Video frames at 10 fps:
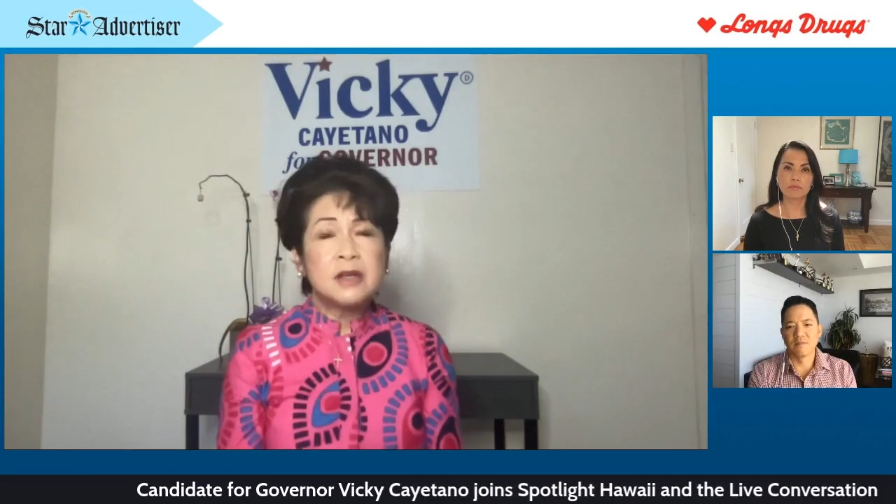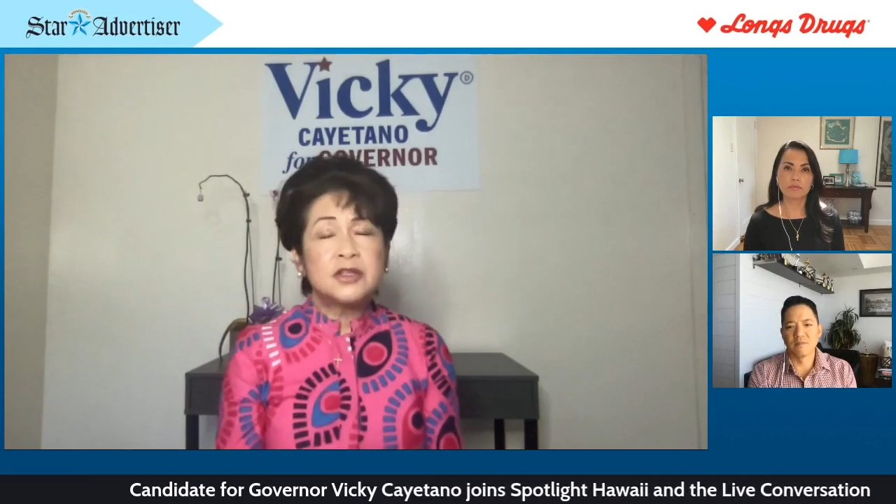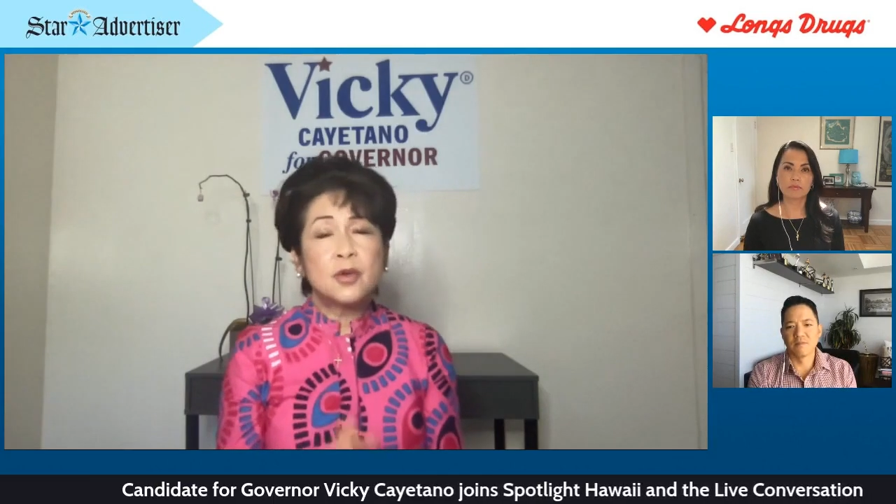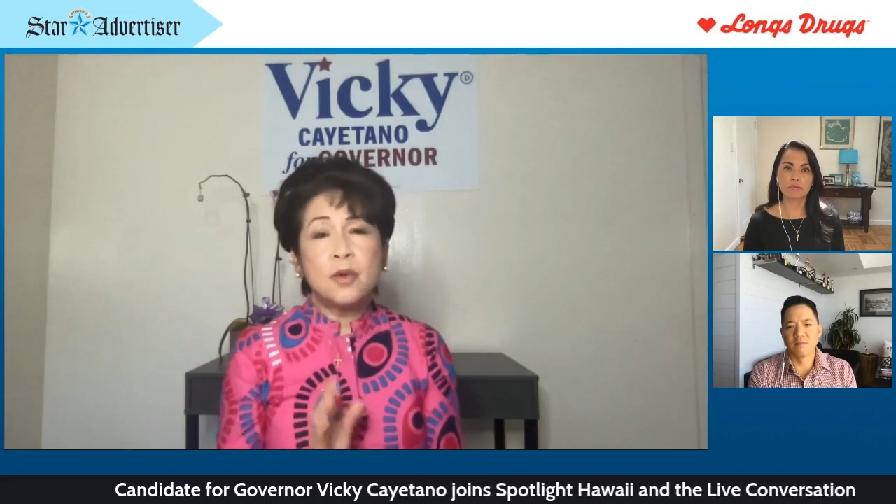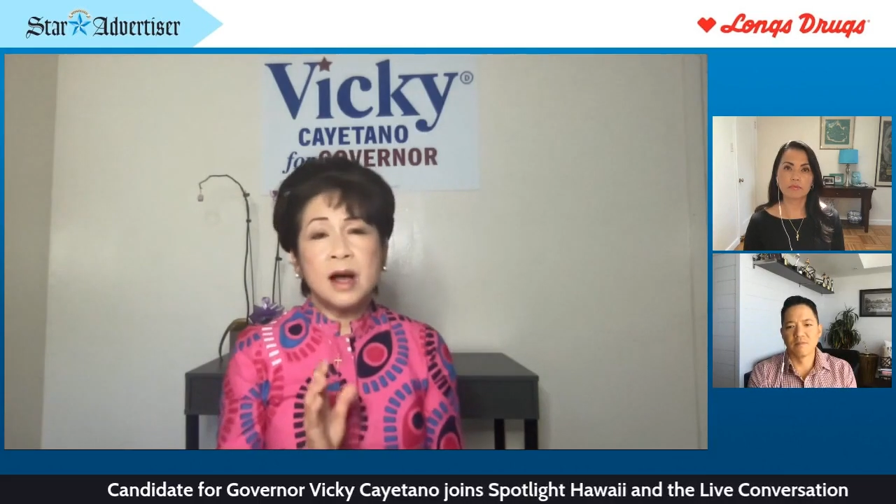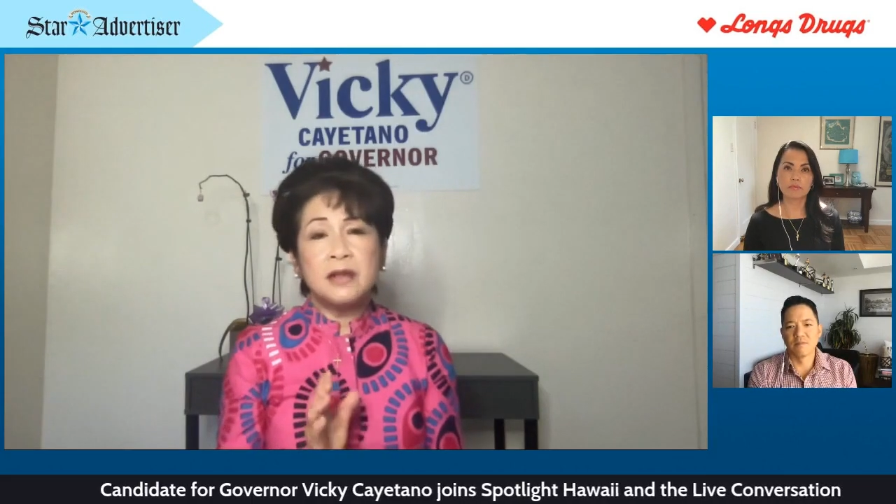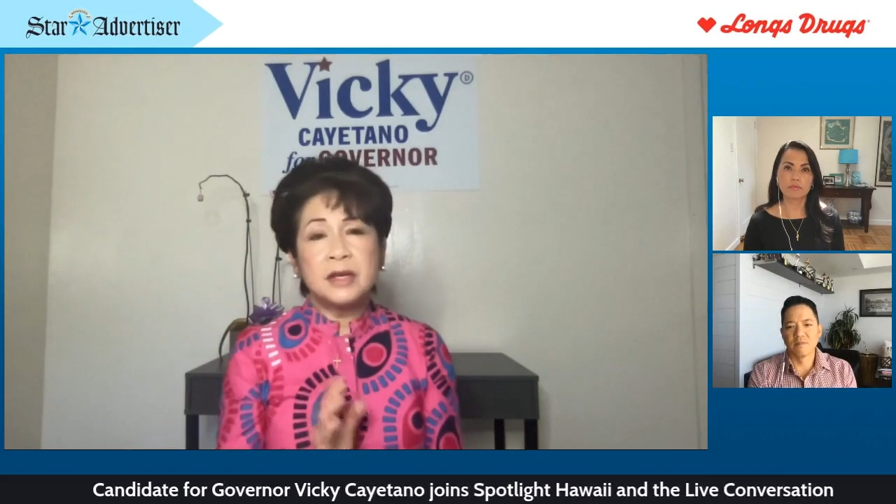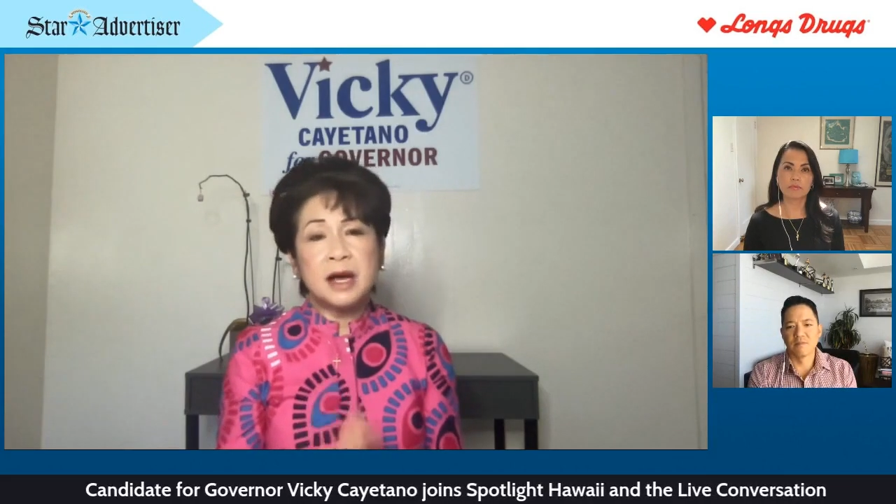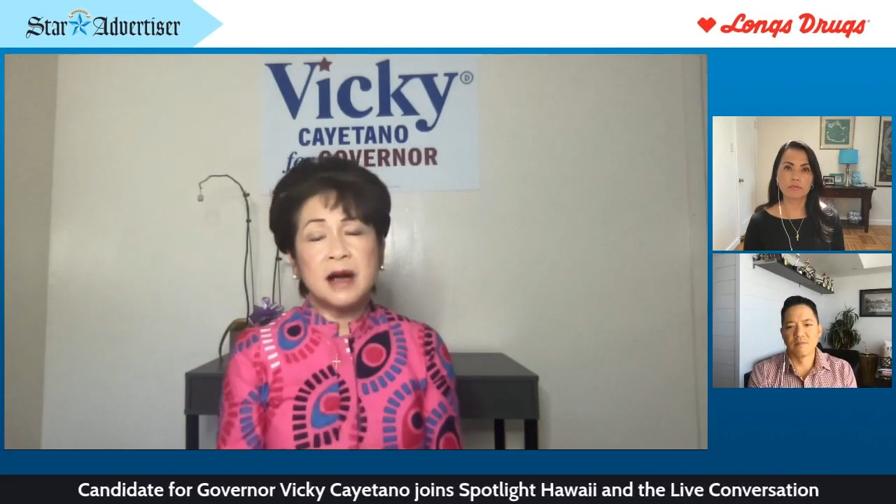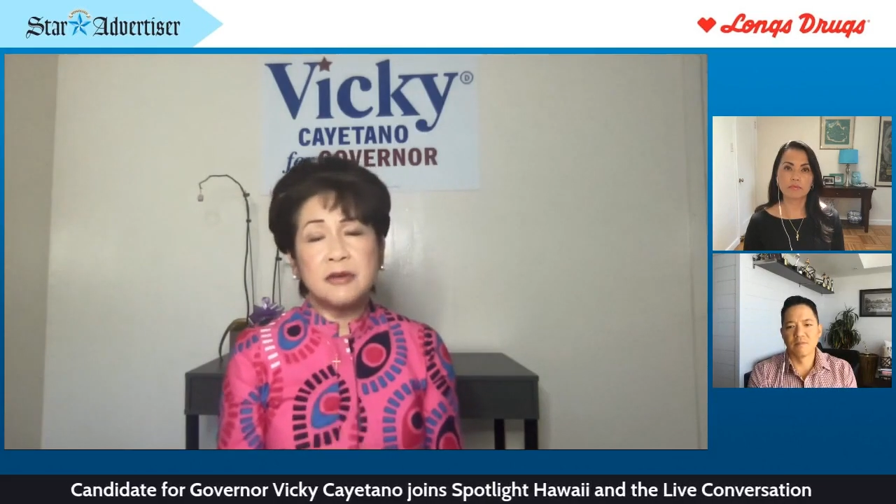So while
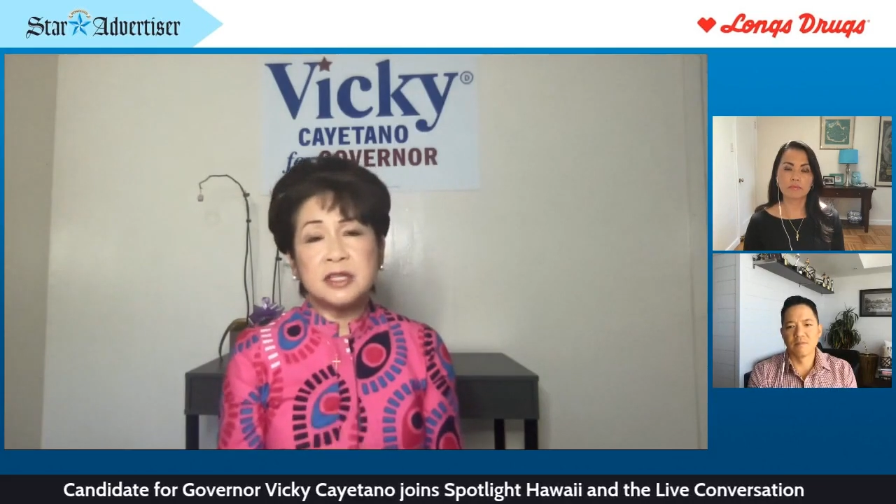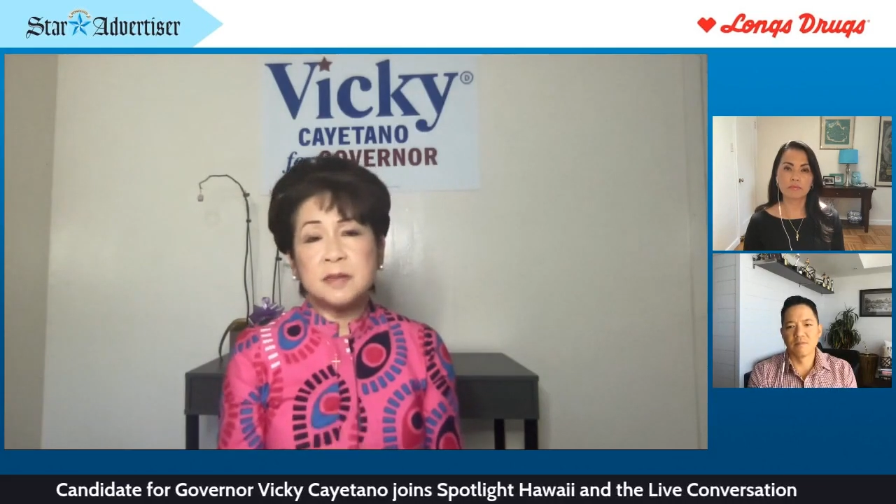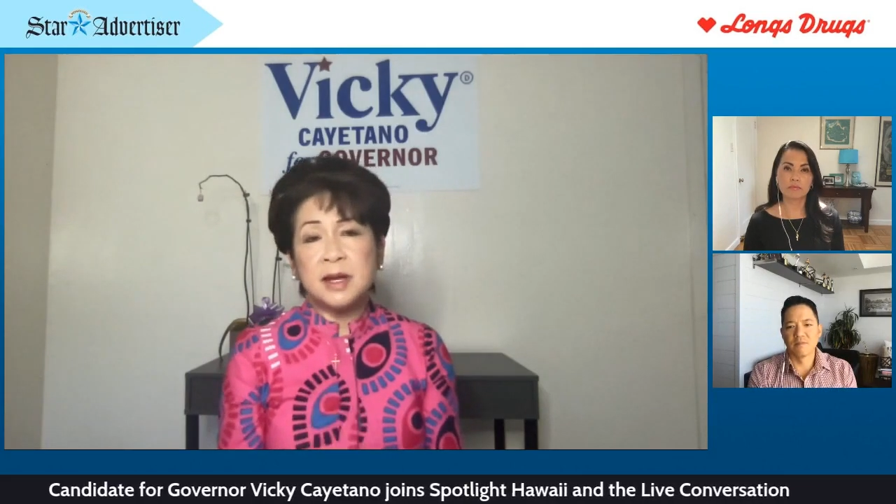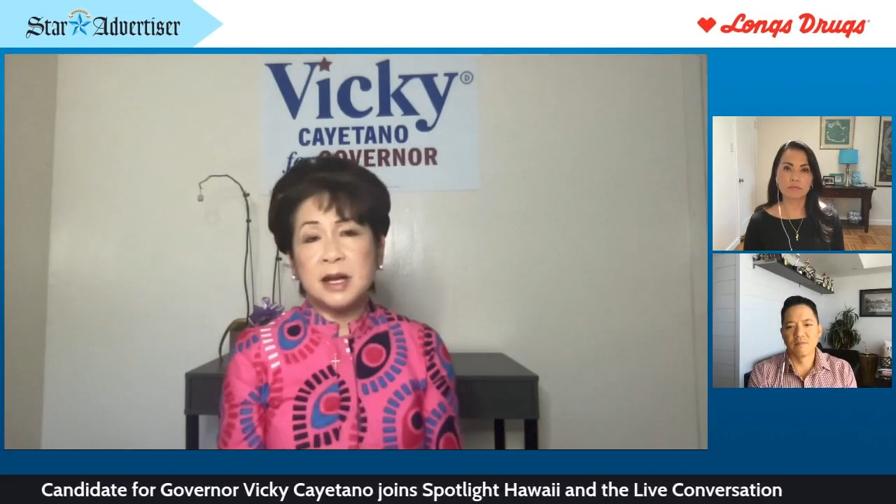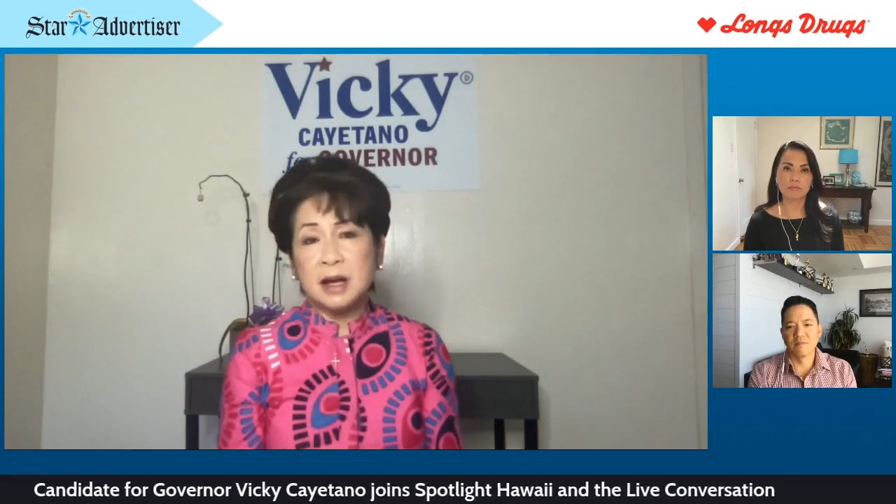the congressman